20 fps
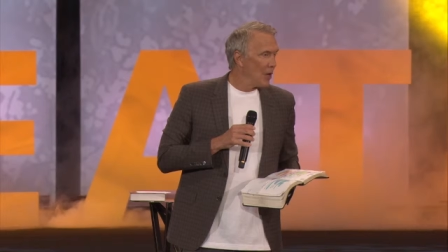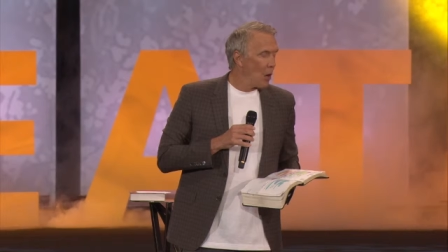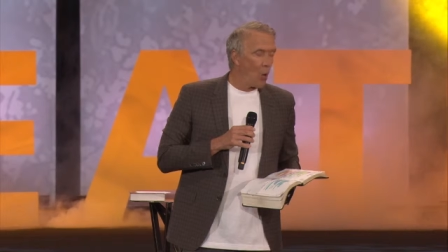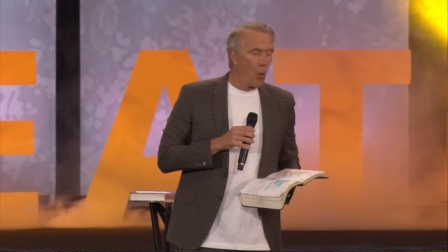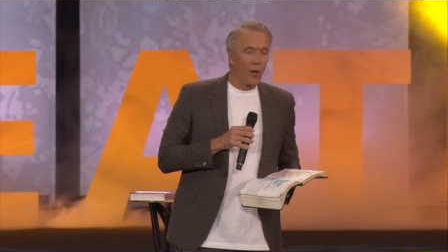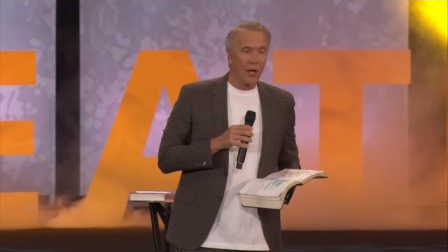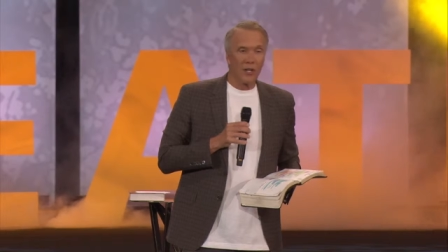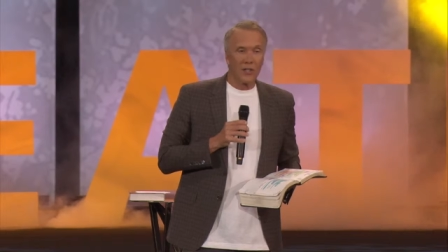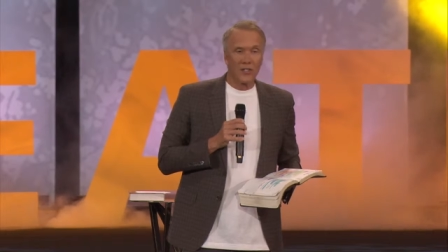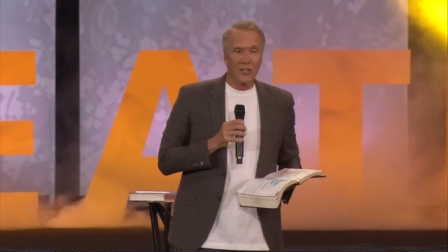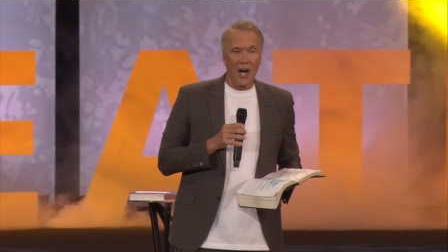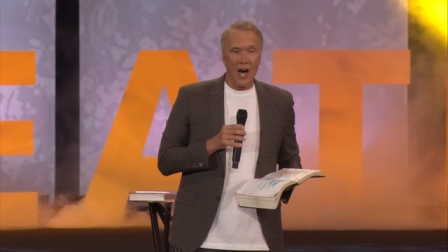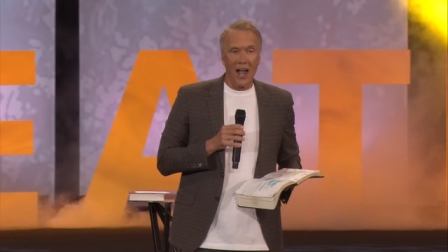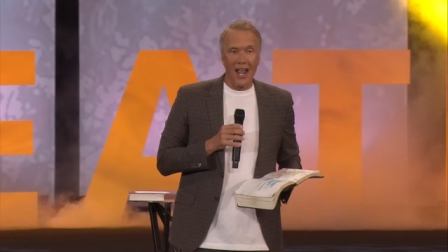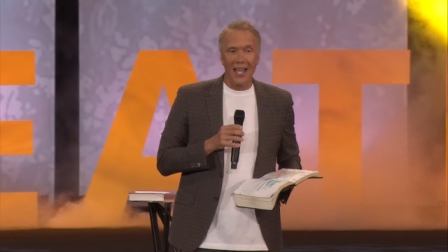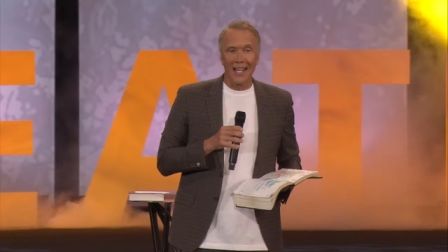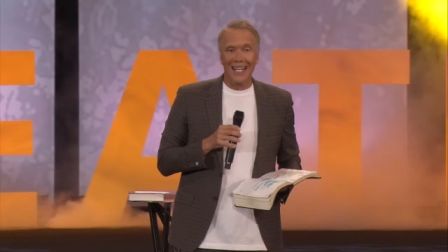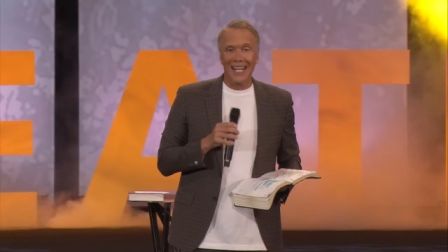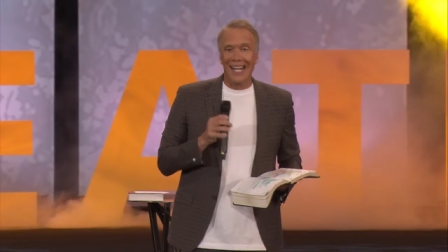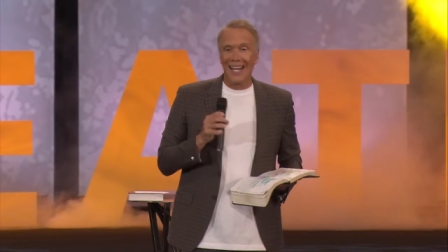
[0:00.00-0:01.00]
We're a
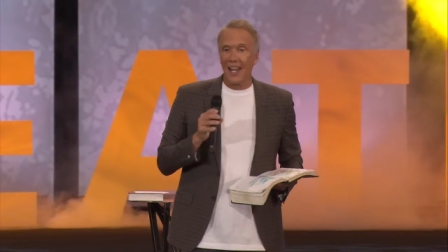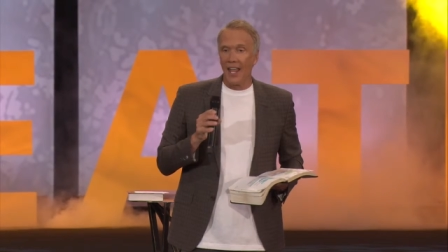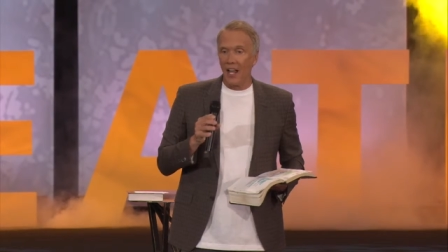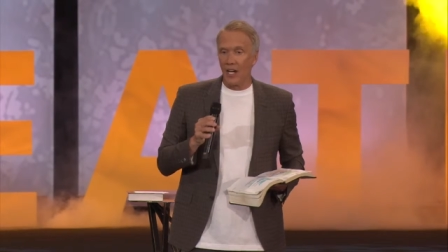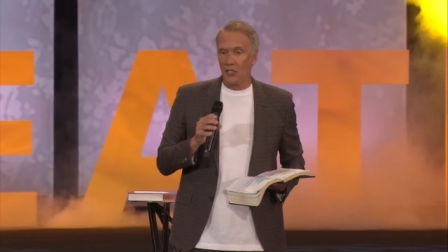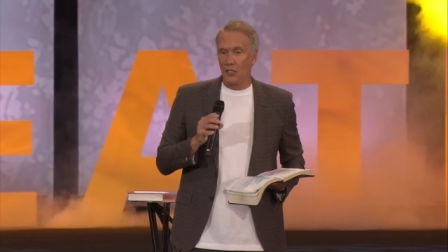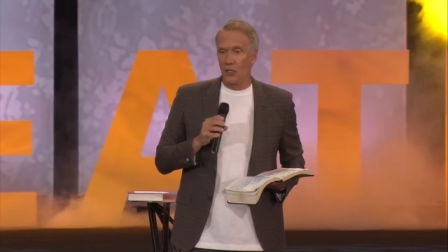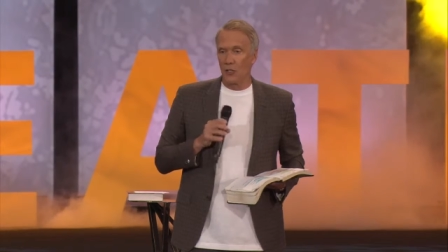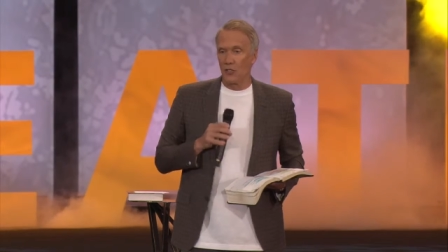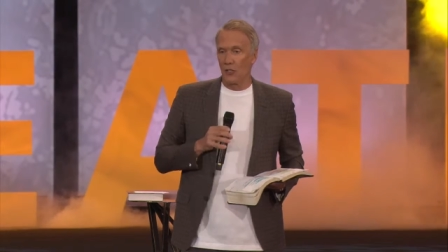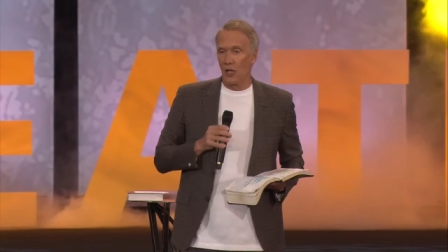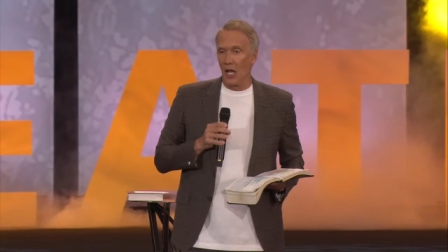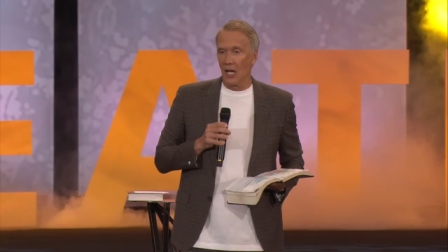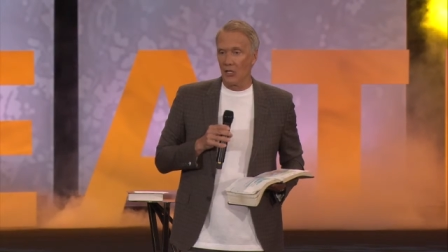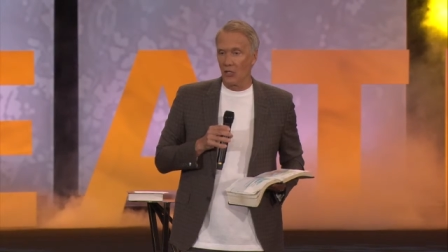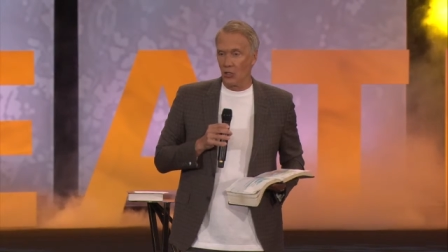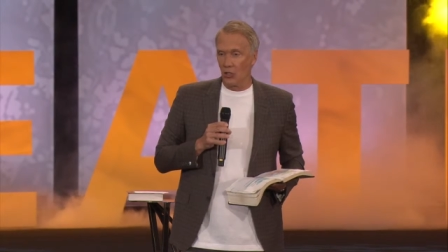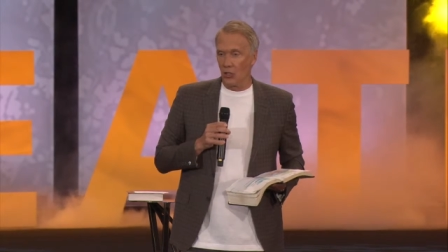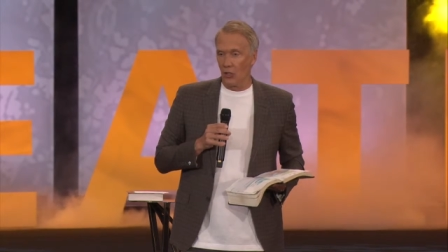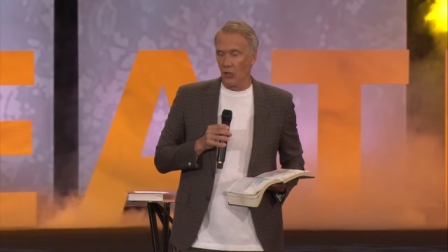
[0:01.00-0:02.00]
diet and
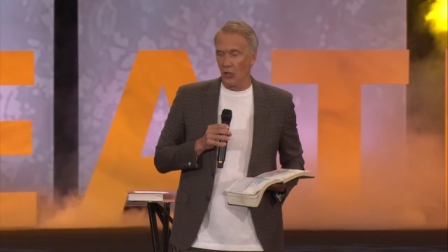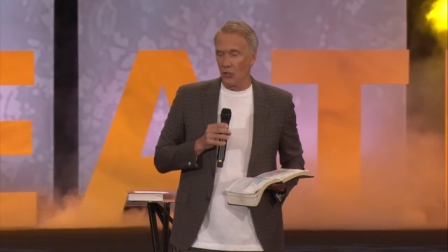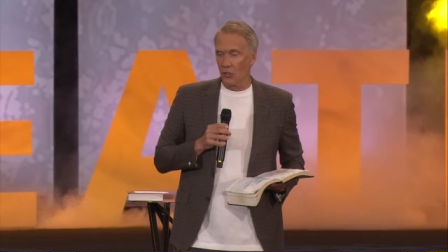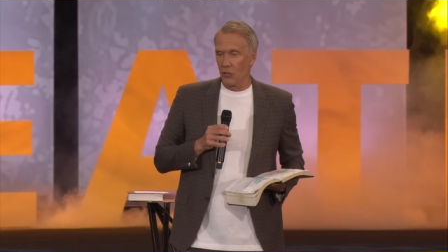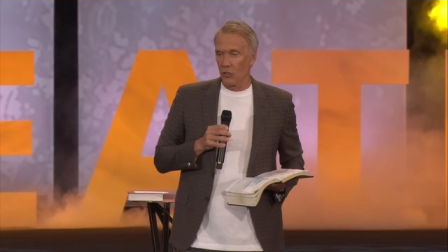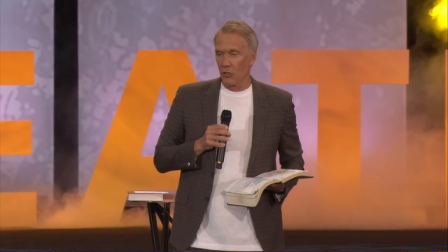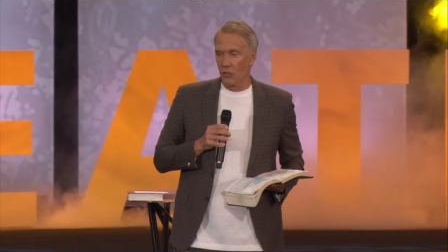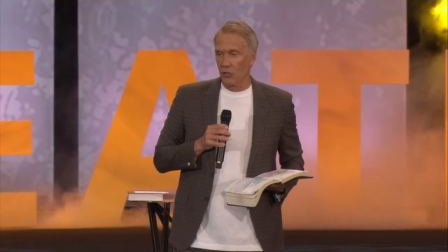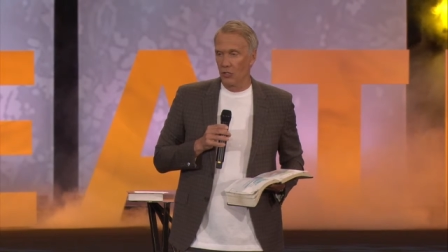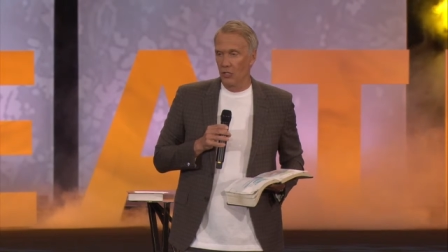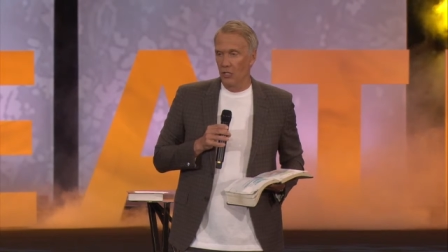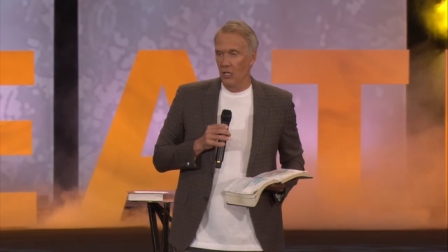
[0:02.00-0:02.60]
exercise church,